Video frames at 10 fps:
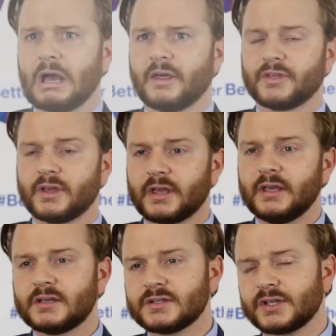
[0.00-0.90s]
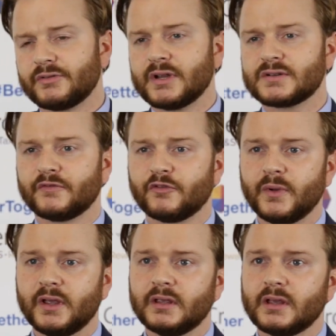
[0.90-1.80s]
I think a key consideration for
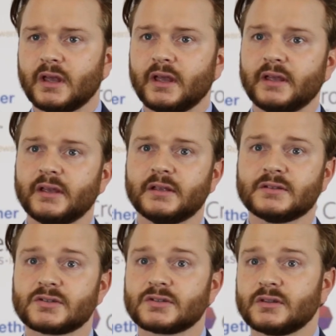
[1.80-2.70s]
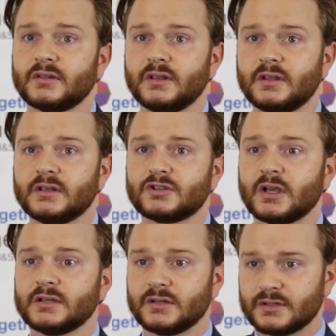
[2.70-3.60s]
me is the
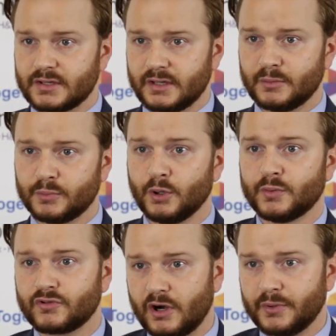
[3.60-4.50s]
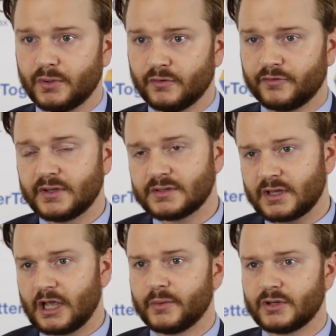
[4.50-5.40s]
changes in employment tribunal fees
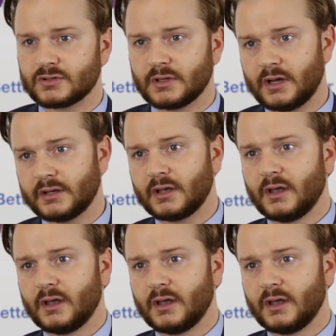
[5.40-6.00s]
that came in July.